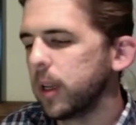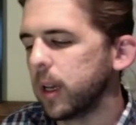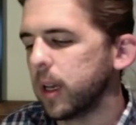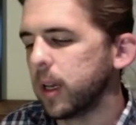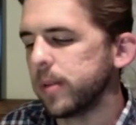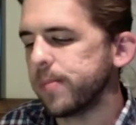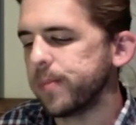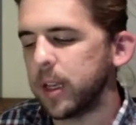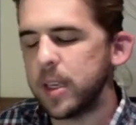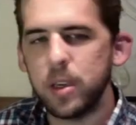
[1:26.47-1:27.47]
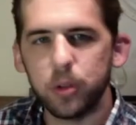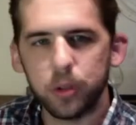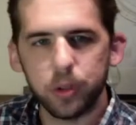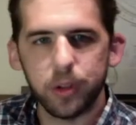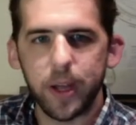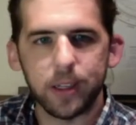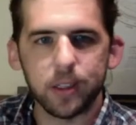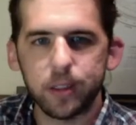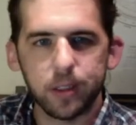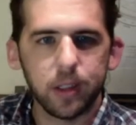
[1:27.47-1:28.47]
and heal that
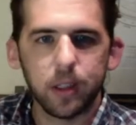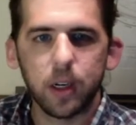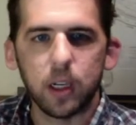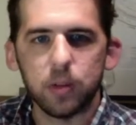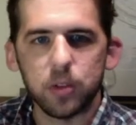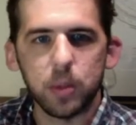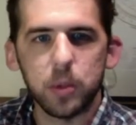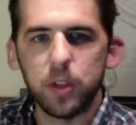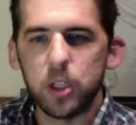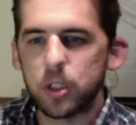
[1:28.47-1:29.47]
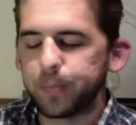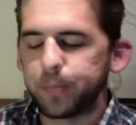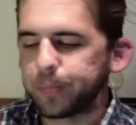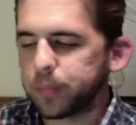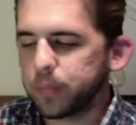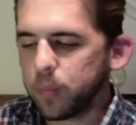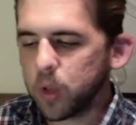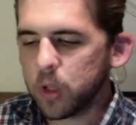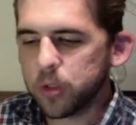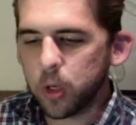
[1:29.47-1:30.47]
kind of subdivision?
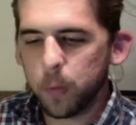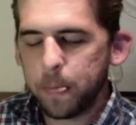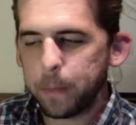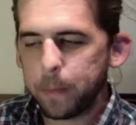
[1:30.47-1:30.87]
So